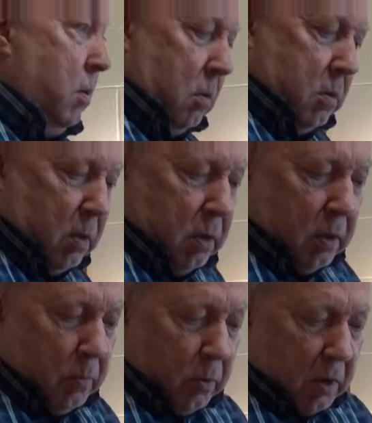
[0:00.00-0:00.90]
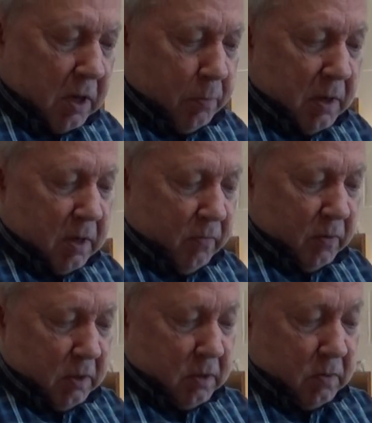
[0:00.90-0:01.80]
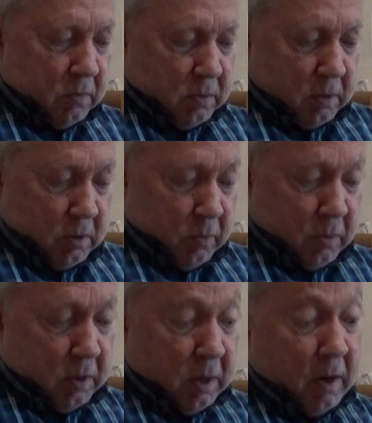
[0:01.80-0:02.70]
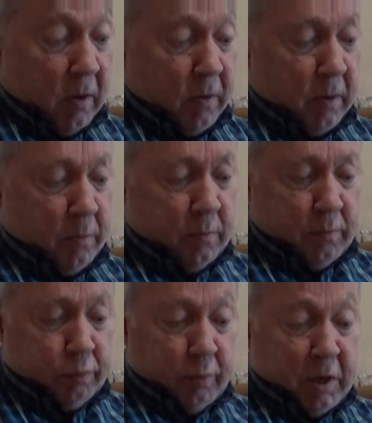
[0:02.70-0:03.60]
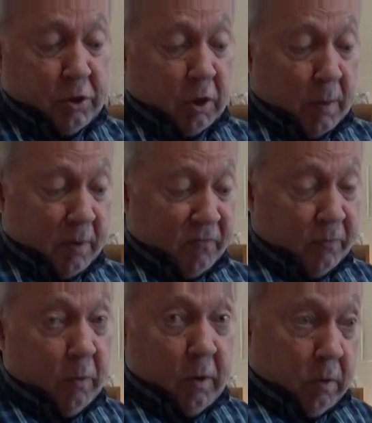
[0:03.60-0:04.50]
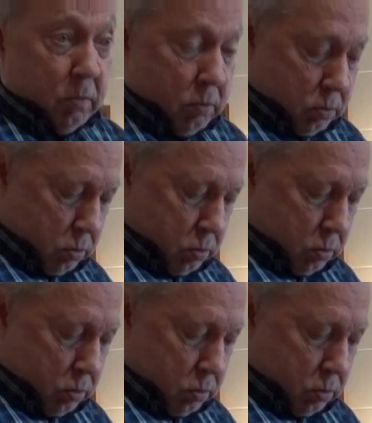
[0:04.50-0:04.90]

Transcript: It's a little more expensive when you don't, and they already pre-chop it for you.